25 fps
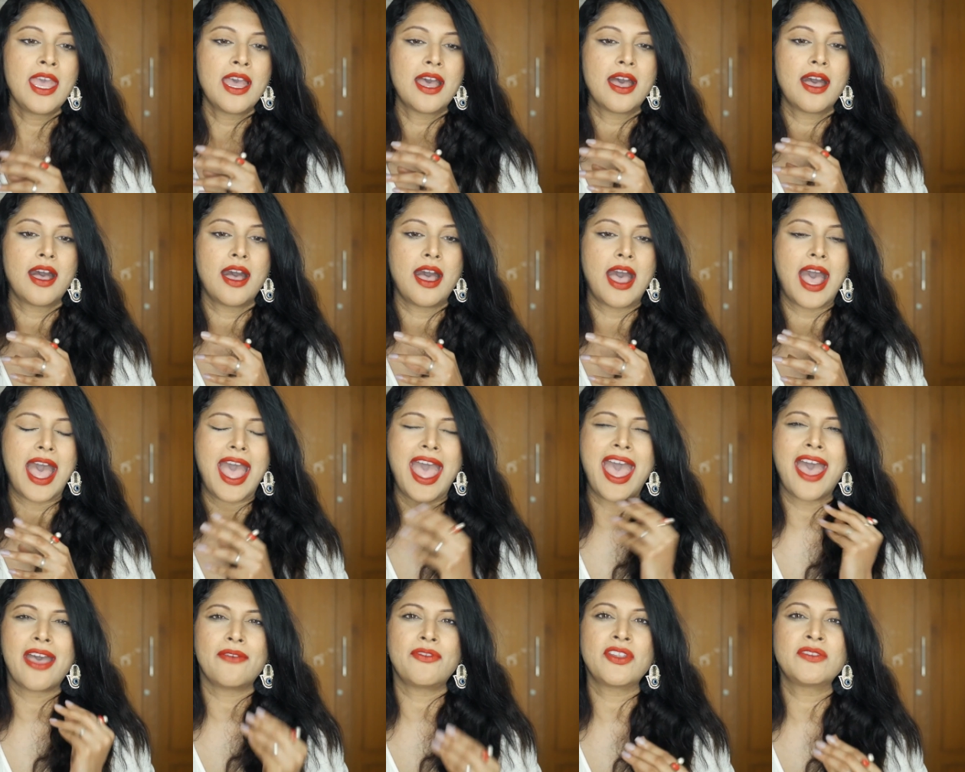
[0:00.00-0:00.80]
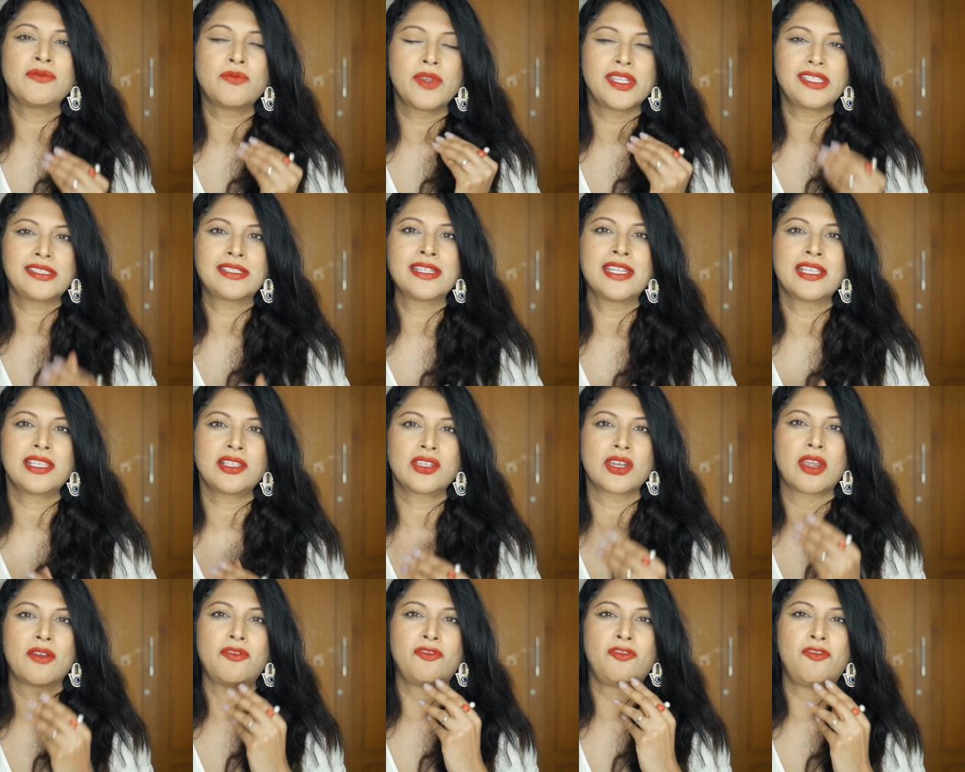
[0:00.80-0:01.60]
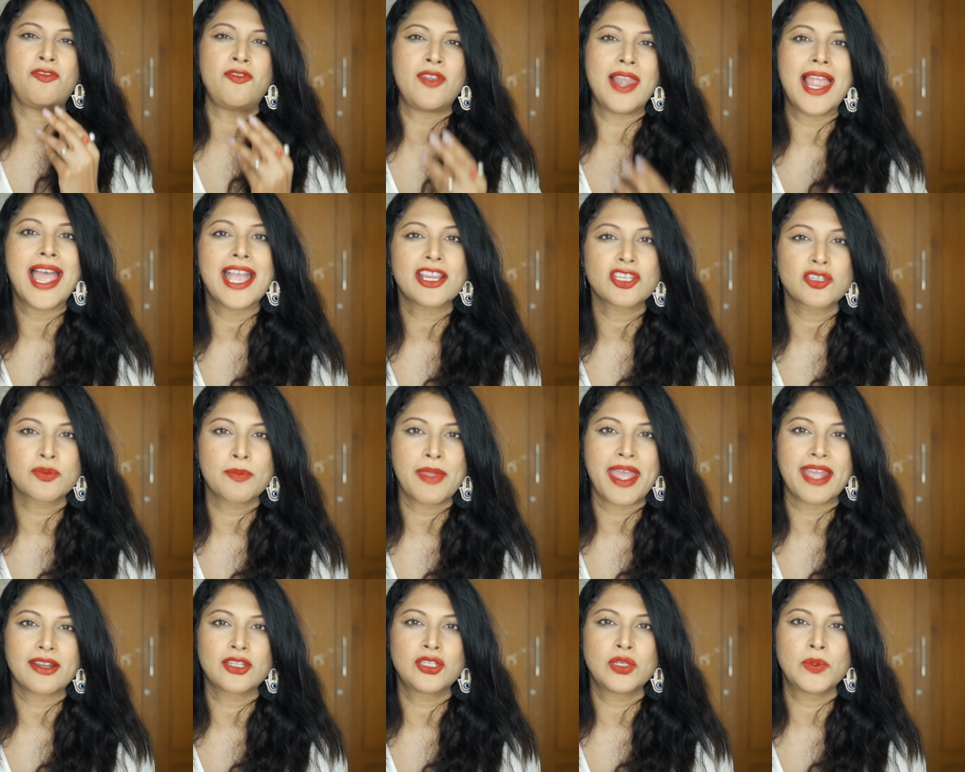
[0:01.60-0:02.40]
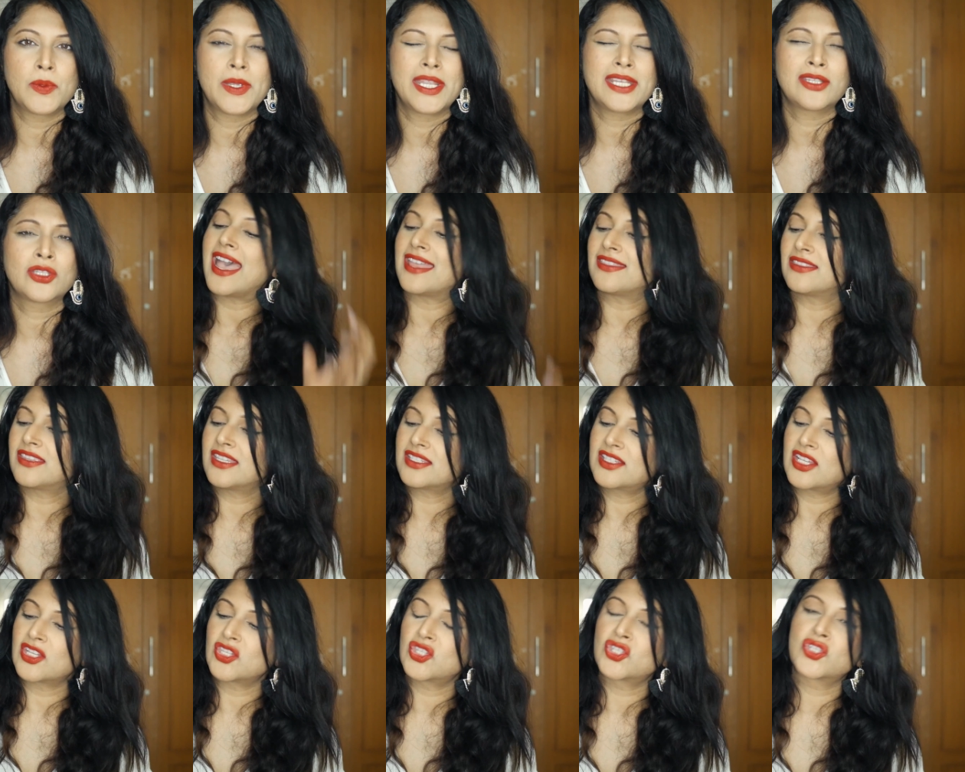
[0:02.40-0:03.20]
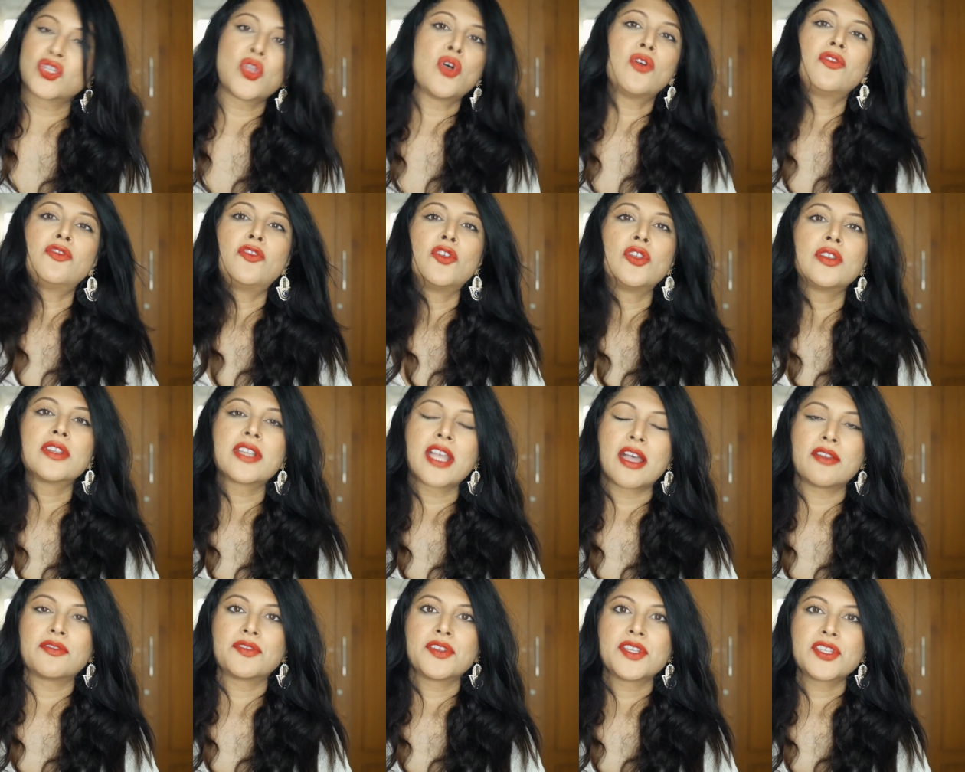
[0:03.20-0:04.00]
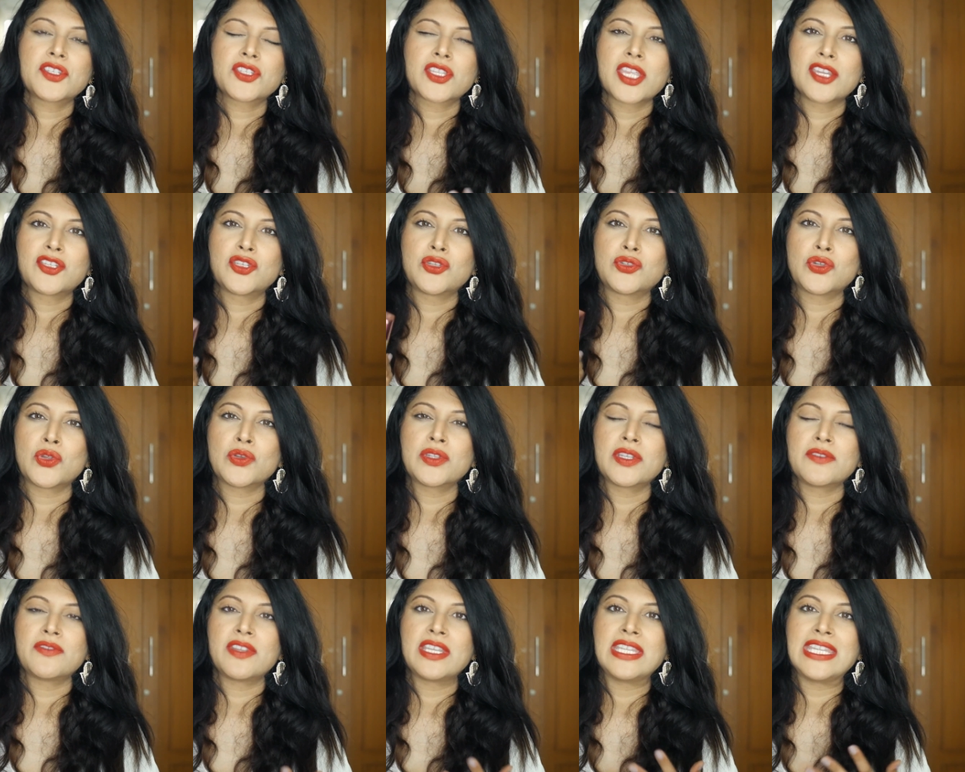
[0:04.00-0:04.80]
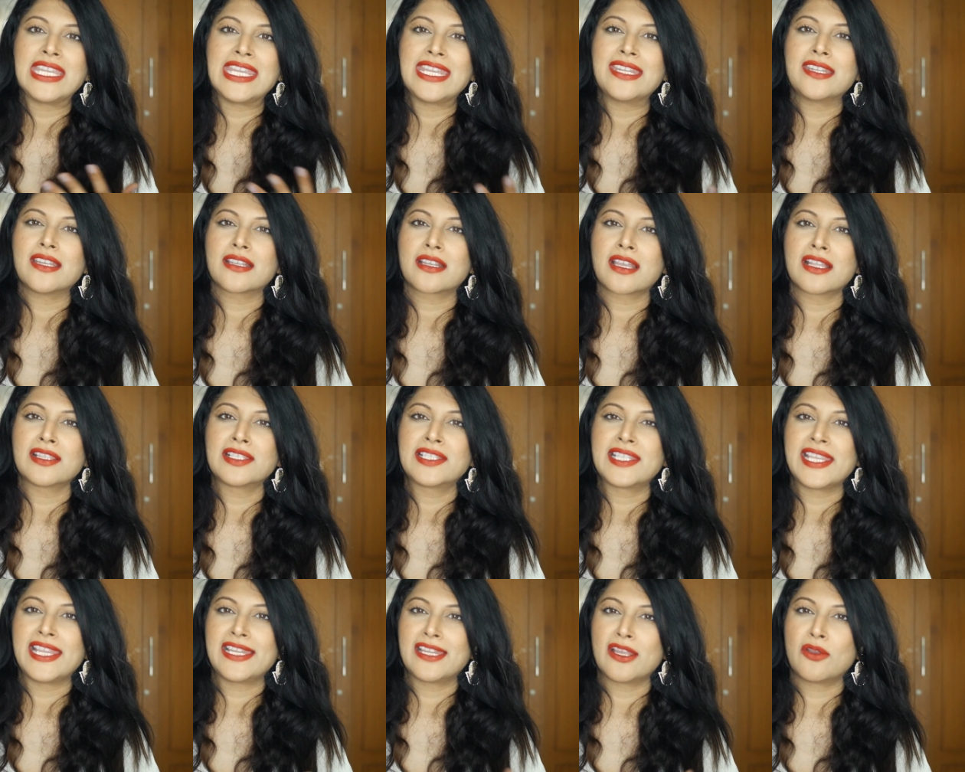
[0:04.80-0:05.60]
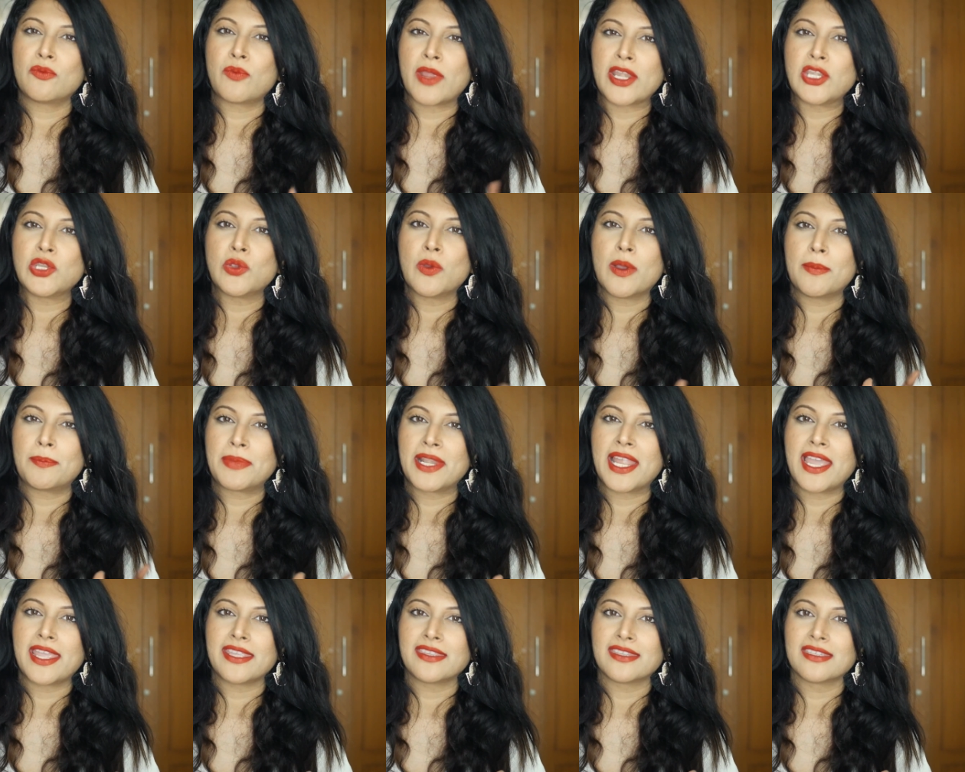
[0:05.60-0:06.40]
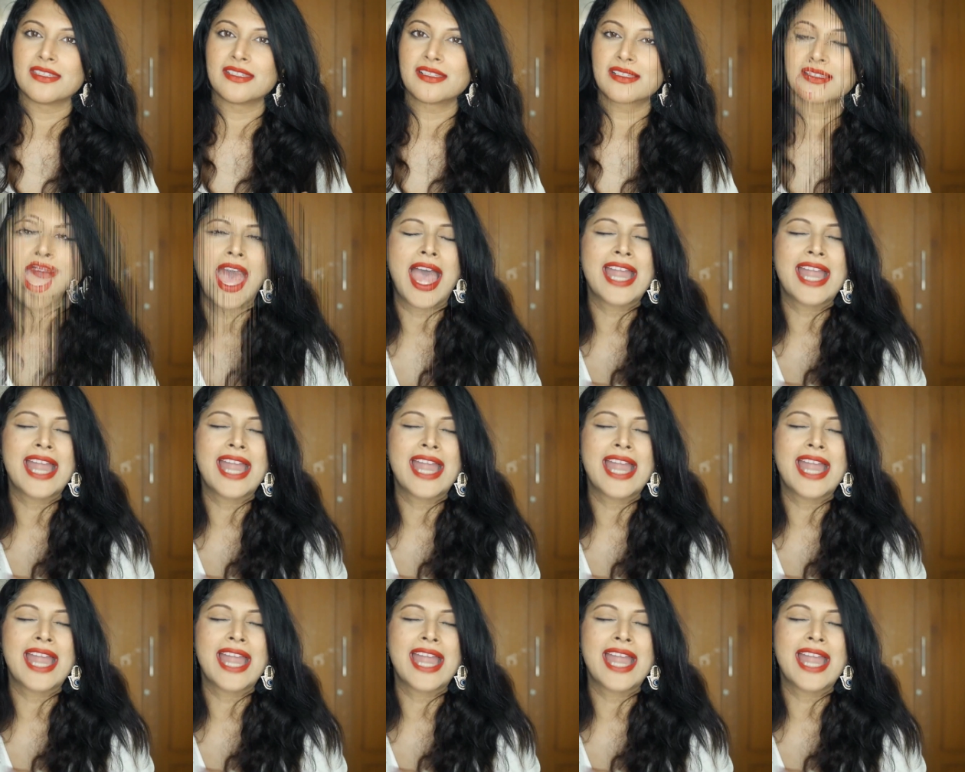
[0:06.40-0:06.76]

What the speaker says: I haven't witnessed a flashback to it, and this is so full coverage that you don't even need a concealer when you apply this.